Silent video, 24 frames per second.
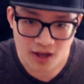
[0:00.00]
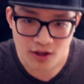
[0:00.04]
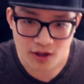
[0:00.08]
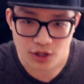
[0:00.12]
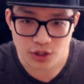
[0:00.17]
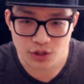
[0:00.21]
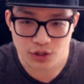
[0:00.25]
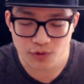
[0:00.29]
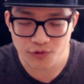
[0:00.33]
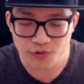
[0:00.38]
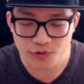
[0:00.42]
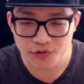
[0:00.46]

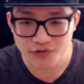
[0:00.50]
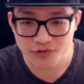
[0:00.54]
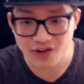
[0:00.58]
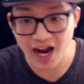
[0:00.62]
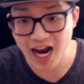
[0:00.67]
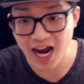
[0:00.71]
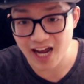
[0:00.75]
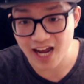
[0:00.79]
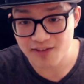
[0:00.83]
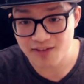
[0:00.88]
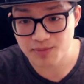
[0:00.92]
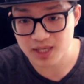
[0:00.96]
You do
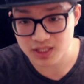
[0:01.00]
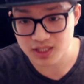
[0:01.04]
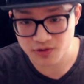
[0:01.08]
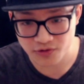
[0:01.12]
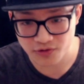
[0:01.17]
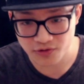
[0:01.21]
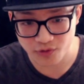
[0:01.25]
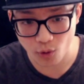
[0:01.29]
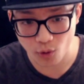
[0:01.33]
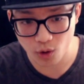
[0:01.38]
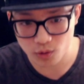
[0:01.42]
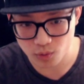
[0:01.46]
5 because
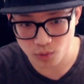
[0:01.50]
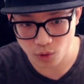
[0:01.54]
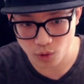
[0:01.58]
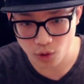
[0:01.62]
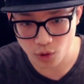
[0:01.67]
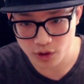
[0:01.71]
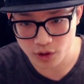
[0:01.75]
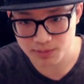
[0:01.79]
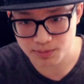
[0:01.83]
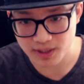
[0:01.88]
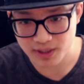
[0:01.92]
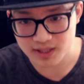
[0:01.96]
4
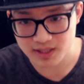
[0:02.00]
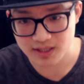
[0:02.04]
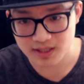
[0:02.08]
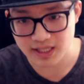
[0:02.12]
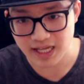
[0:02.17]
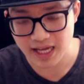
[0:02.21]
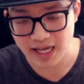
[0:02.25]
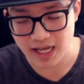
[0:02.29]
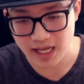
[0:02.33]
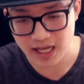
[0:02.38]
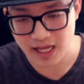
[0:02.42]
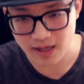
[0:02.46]
rolls plus the